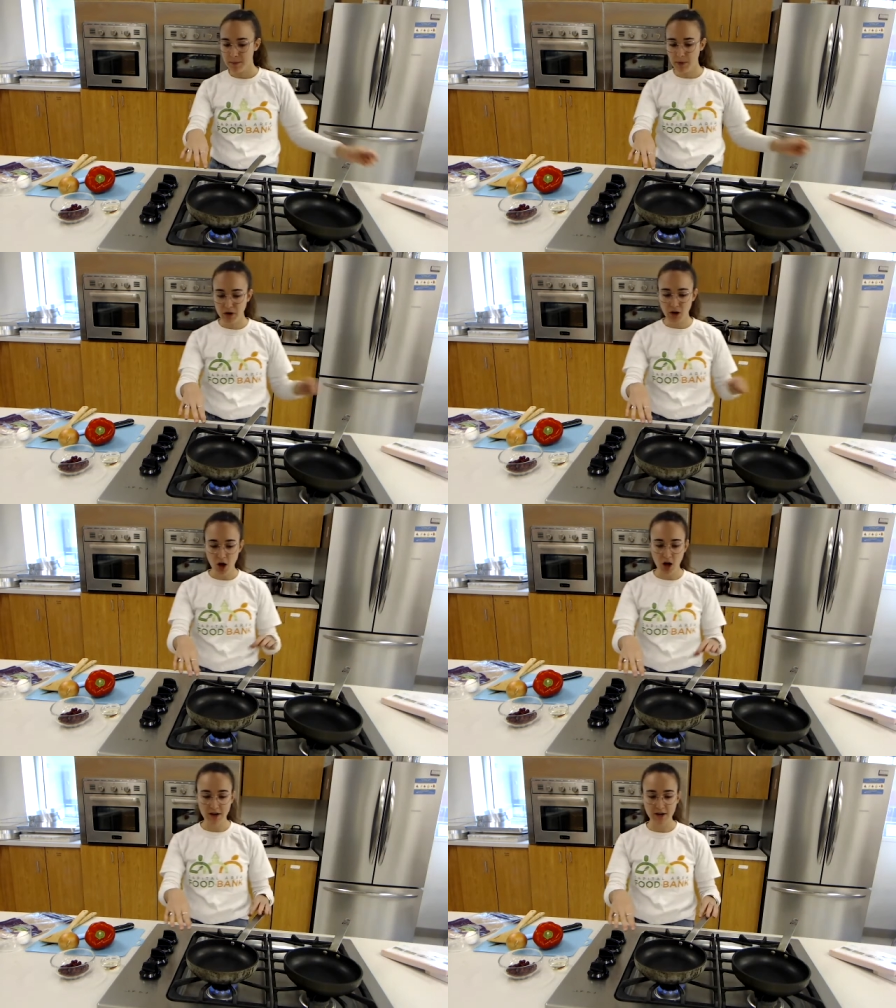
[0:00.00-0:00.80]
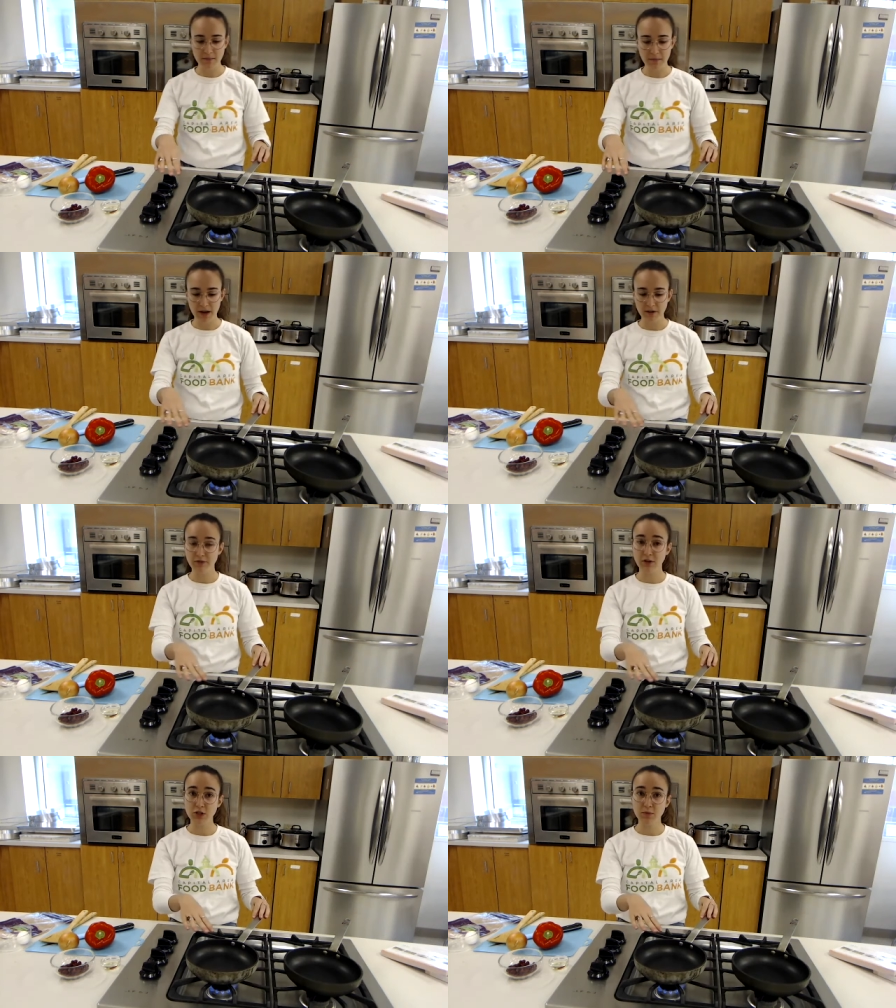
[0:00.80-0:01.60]
put on my
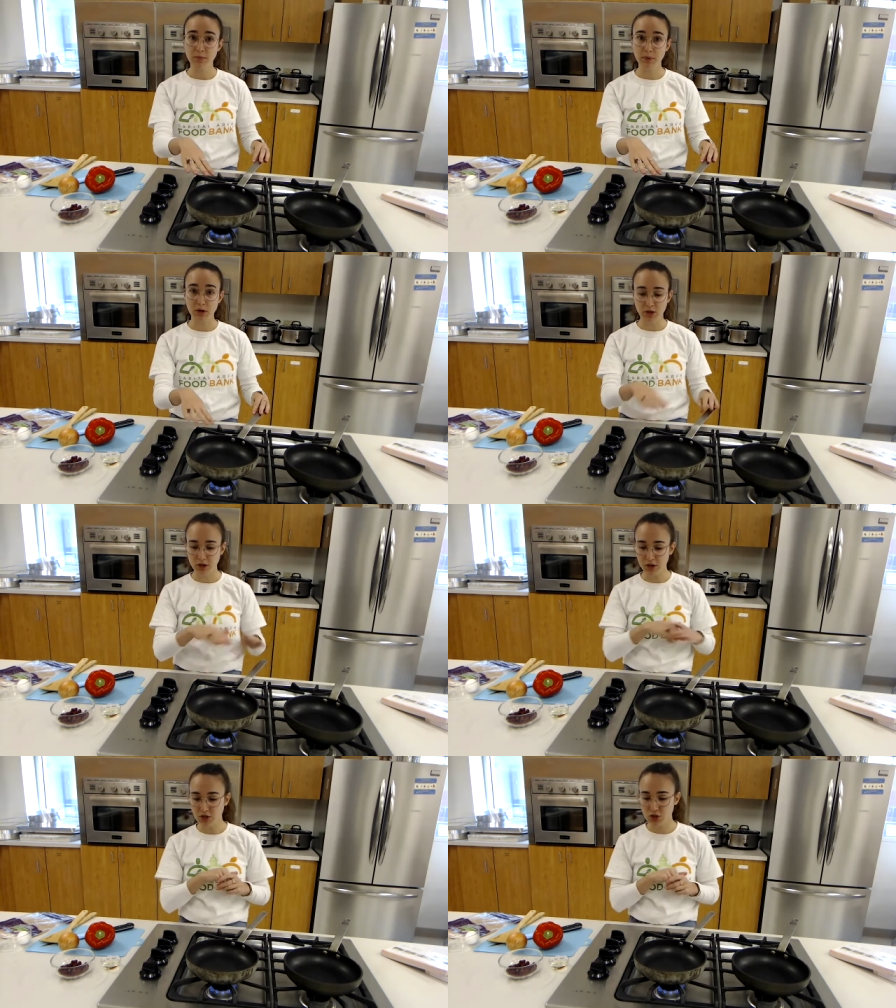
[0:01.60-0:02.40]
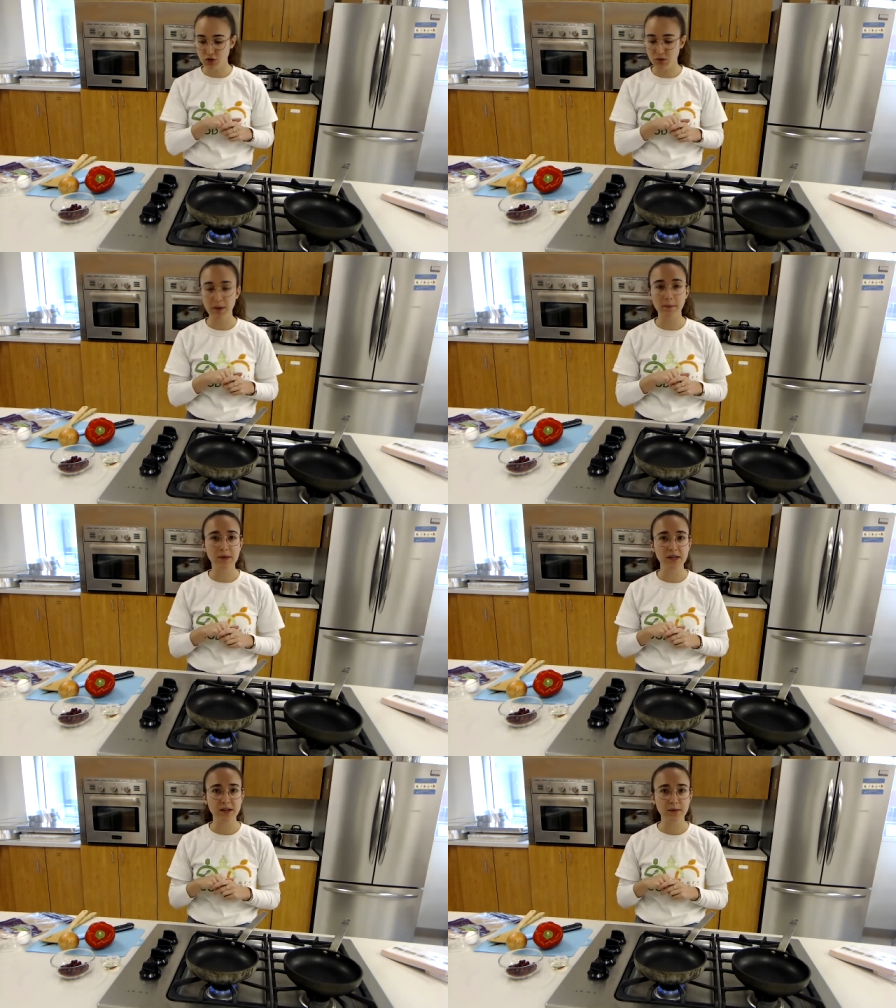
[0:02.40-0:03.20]
first burner to
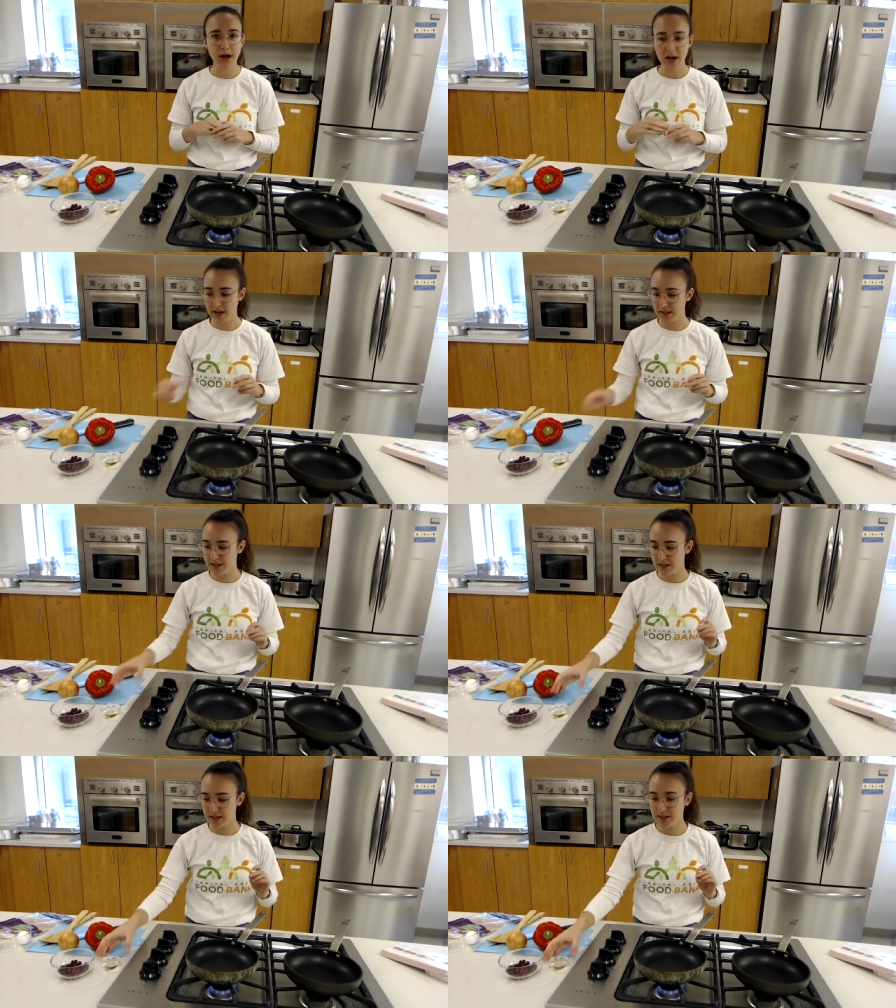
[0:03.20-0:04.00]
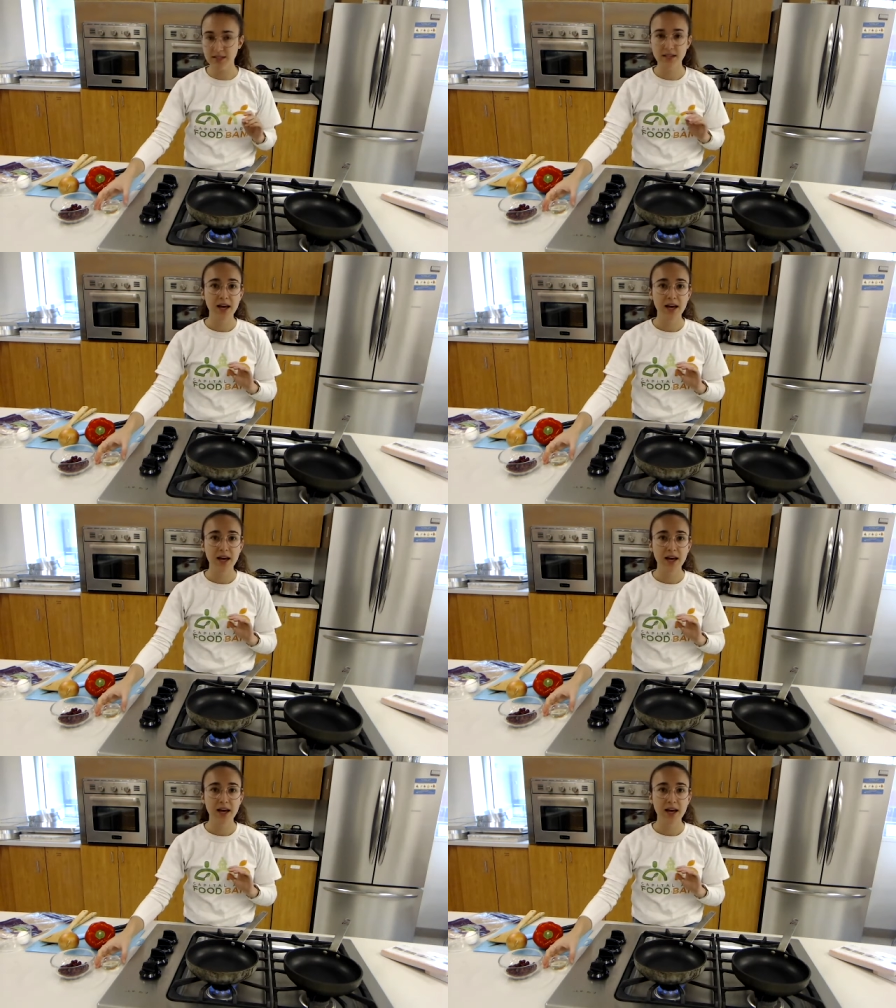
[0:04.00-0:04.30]
medium-high heat,